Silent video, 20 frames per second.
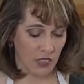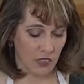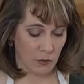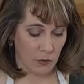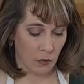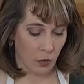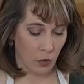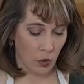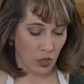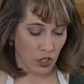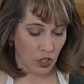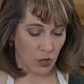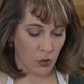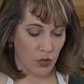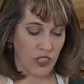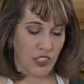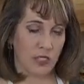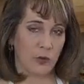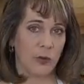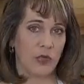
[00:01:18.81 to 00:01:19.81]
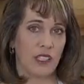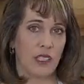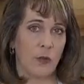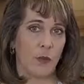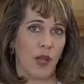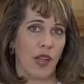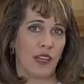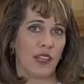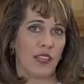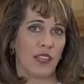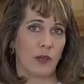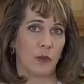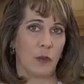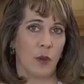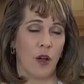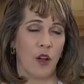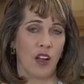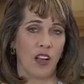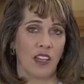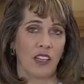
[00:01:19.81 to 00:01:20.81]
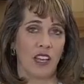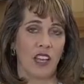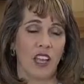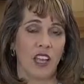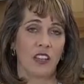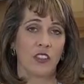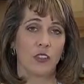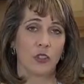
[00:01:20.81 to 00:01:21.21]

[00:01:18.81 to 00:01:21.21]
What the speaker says: It's more going to be dependent upon